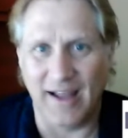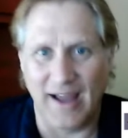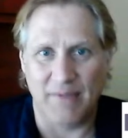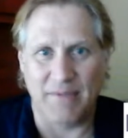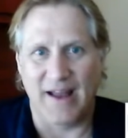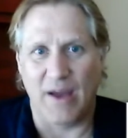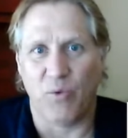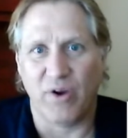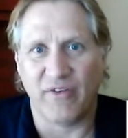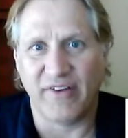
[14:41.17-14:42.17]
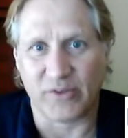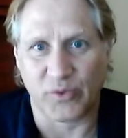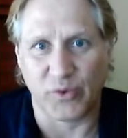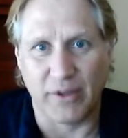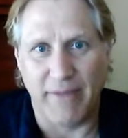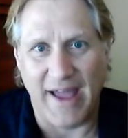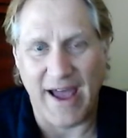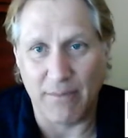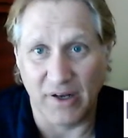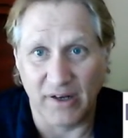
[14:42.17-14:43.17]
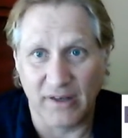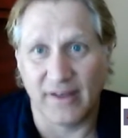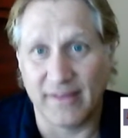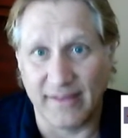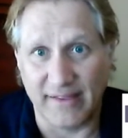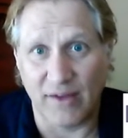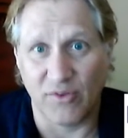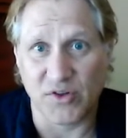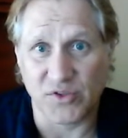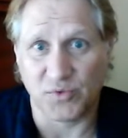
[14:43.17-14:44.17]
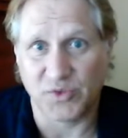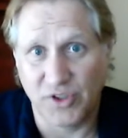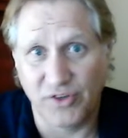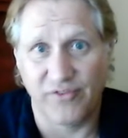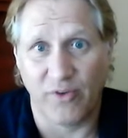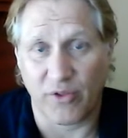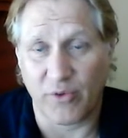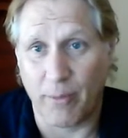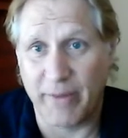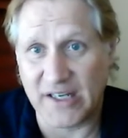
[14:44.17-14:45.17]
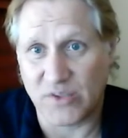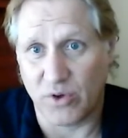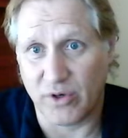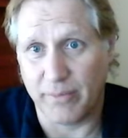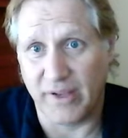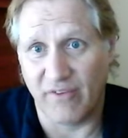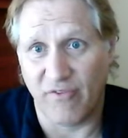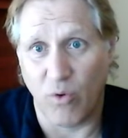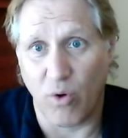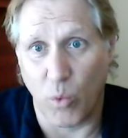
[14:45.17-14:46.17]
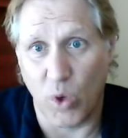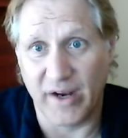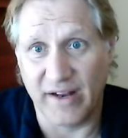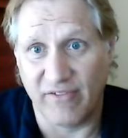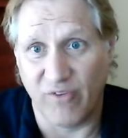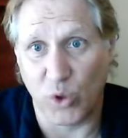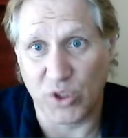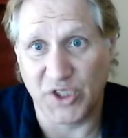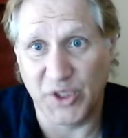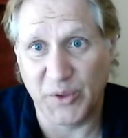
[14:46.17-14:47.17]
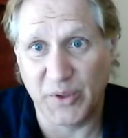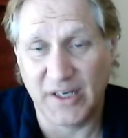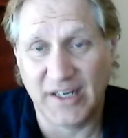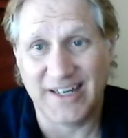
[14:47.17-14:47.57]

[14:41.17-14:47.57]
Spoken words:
I mean, I would have felt really bad, but those 2 4th round picks wound up being 4-1 and 4-2.